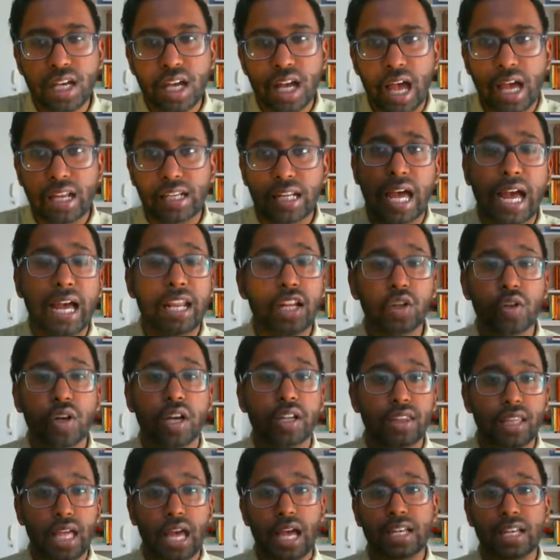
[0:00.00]
And I look
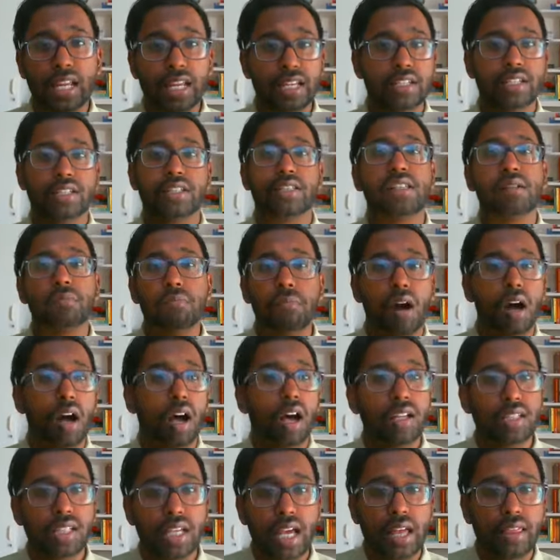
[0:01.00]
at that as the
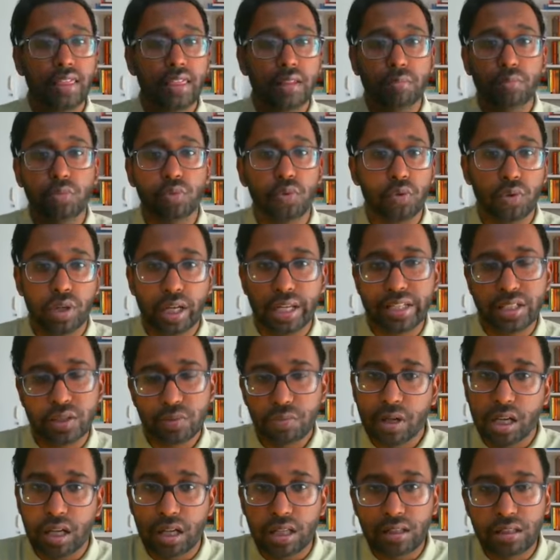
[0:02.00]
Mars and the moon as
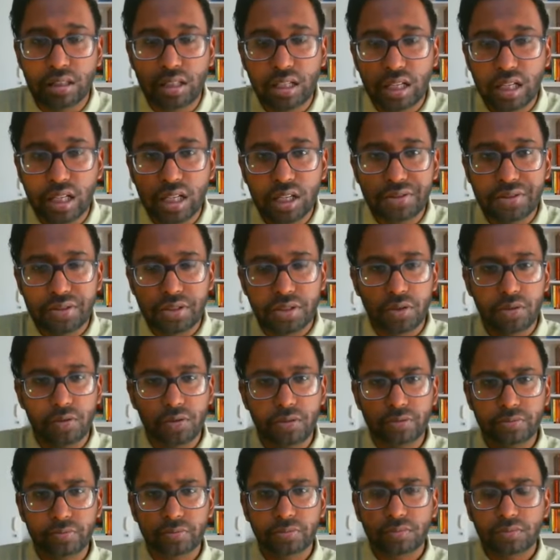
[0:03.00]
well.
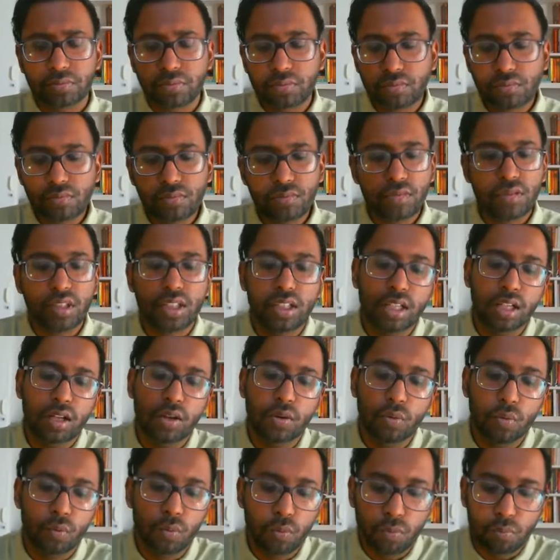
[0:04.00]
So
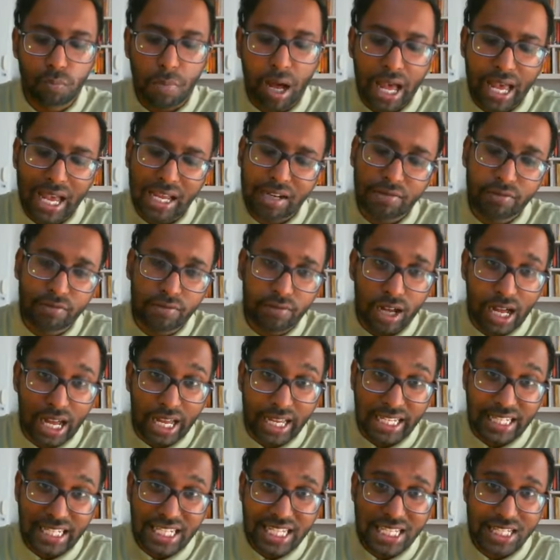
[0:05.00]
my
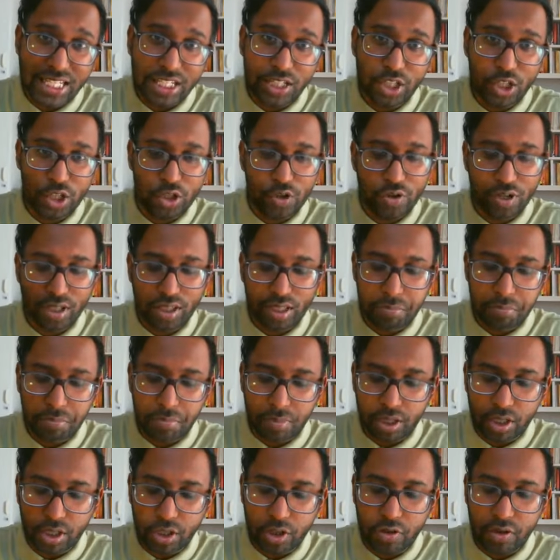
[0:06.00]
advice during the
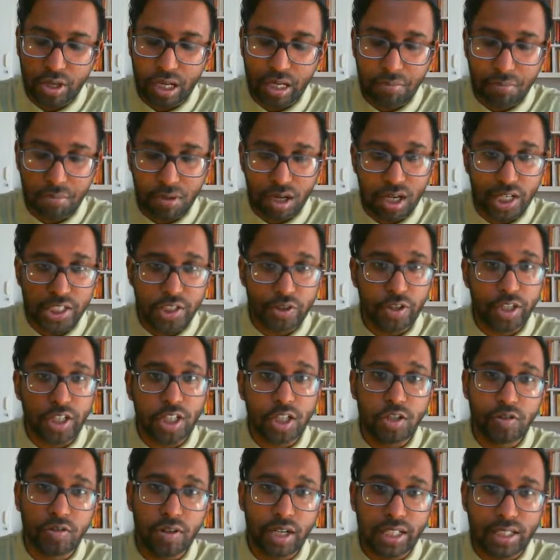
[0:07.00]
Mercury and Mars
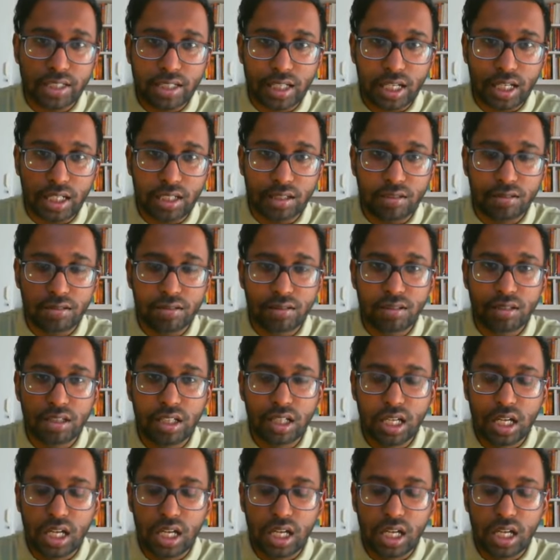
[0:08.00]
retrograde cycle